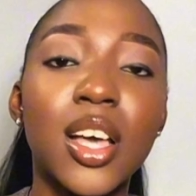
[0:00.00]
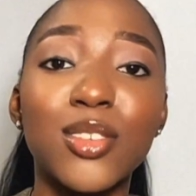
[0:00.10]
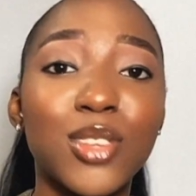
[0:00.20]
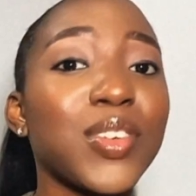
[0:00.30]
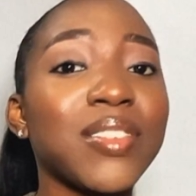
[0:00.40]

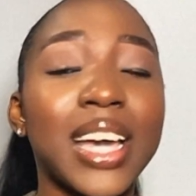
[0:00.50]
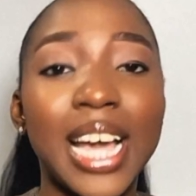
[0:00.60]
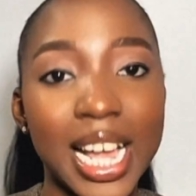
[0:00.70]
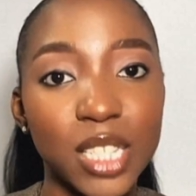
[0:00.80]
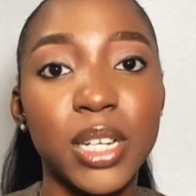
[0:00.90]
so even if I
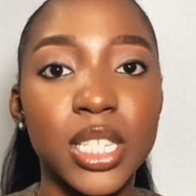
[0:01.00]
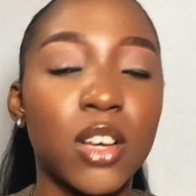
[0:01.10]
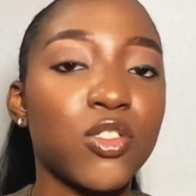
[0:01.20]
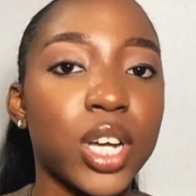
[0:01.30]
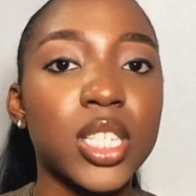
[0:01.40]
catch
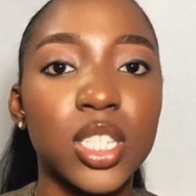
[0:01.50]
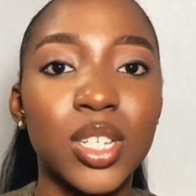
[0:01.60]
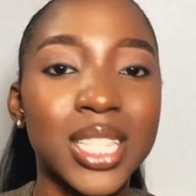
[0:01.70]
myself trying to do it,